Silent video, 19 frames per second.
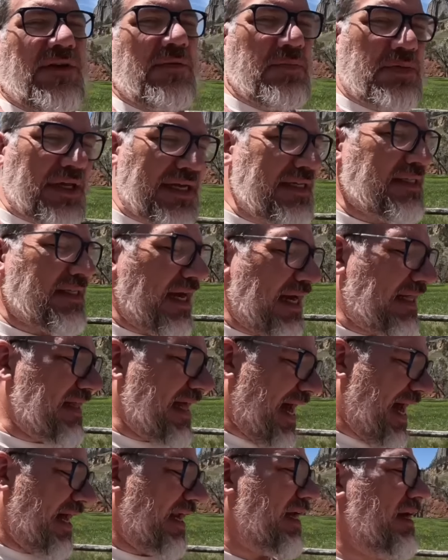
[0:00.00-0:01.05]
a place like
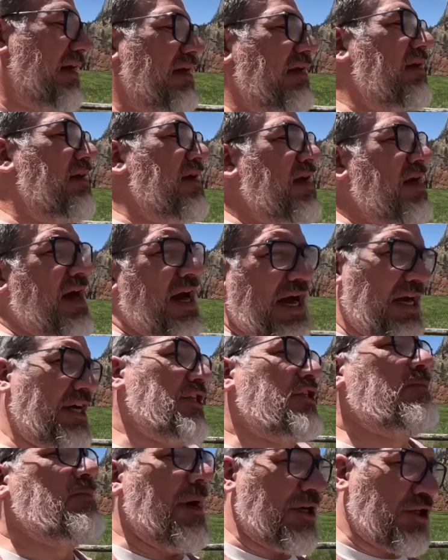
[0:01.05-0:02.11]
that in a
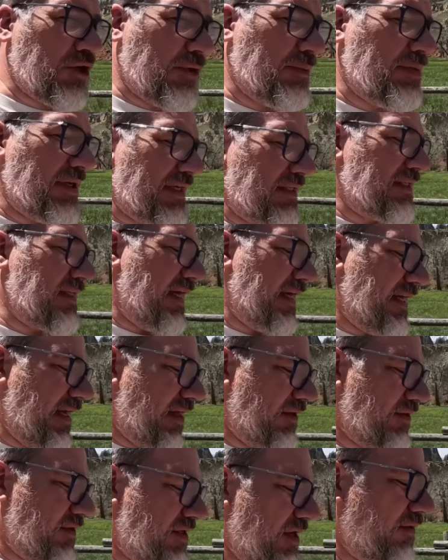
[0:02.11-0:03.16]
special place like
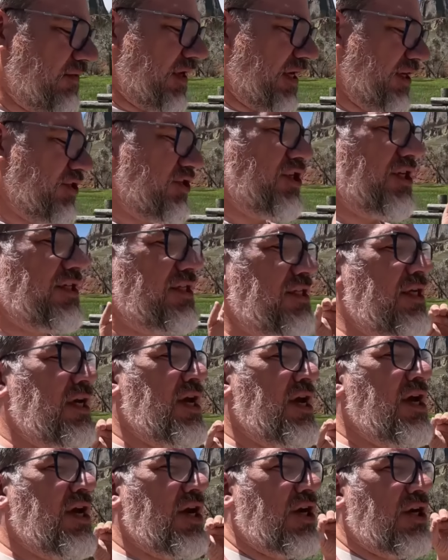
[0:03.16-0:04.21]
Yellowstone is just
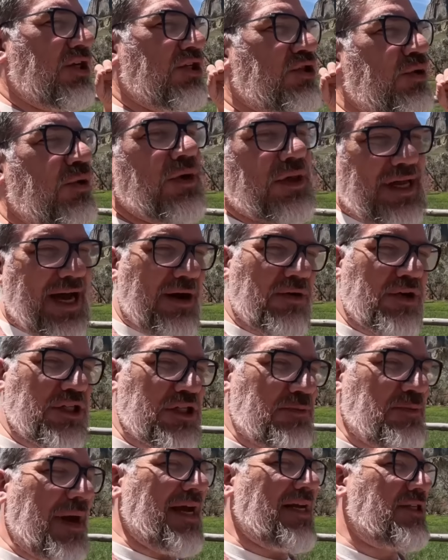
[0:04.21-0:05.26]
to allow a
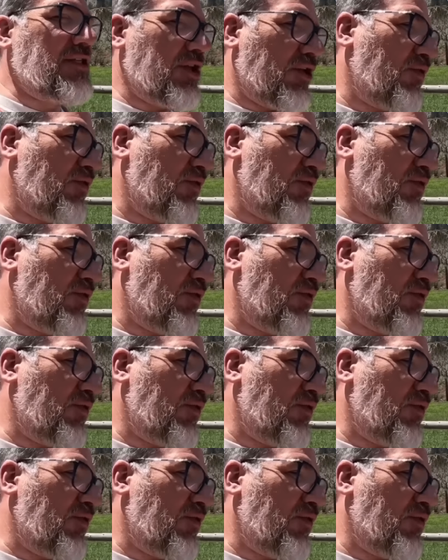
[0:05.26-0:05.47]
space to